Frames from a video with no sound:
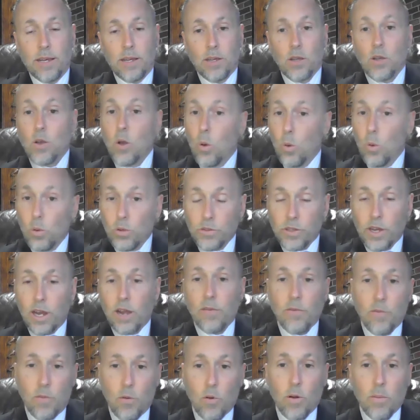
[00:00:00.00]
goals are
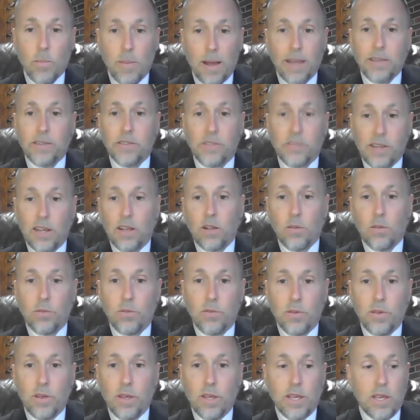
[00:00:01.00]
for
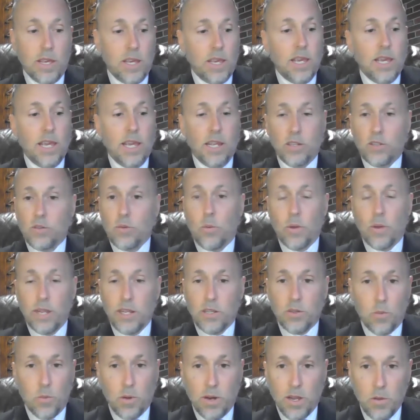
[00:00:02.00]
myself in
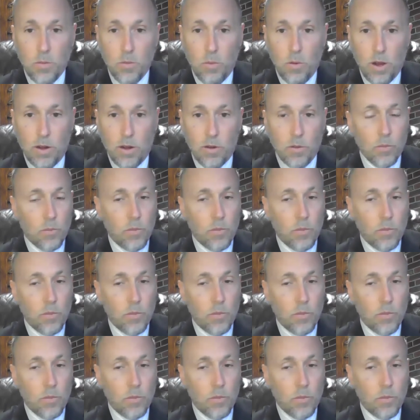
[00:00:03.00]
2021.